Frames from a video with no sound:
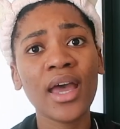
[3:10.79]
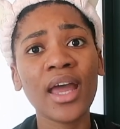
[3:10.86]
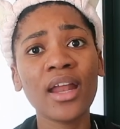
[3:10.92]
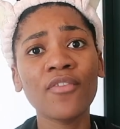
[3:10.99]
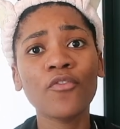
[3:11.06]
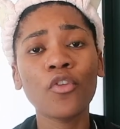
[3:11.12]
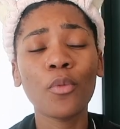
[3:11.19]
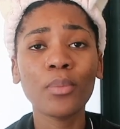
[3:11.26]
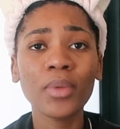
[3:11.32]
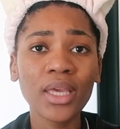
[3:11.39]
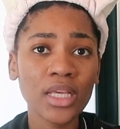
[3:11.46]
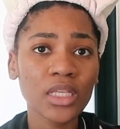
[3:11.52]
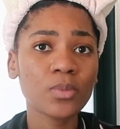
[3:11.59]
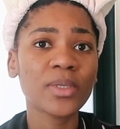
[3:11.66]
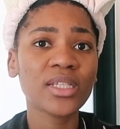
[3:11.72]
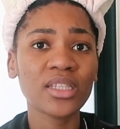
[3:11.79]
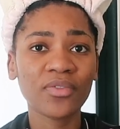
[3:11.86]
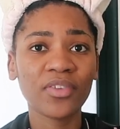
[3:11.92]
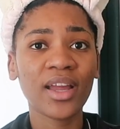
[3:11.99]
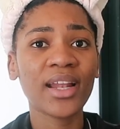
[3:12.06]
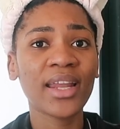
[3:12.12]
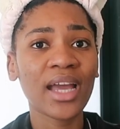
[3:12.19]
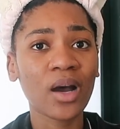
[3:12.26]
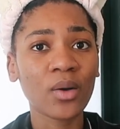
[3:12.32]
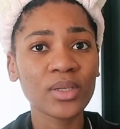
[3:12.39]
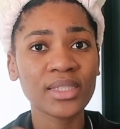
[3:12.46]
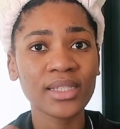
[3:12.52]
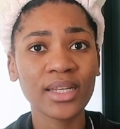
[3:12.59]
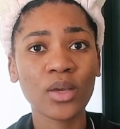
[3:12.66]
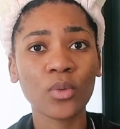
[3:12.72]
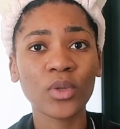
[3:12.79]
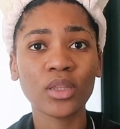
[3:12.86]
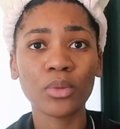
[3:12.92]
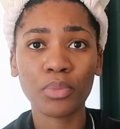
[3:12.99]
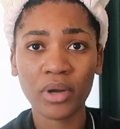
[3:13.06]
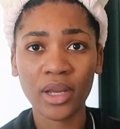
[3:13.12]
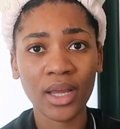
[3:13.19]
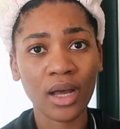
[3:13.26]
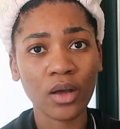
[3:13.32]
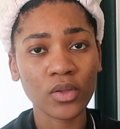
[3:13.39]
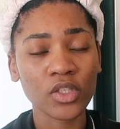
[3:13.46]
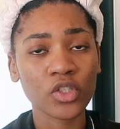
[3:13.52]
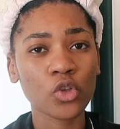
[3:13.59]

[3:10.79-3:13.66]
And for me specifically, I was dealing with the breakouts.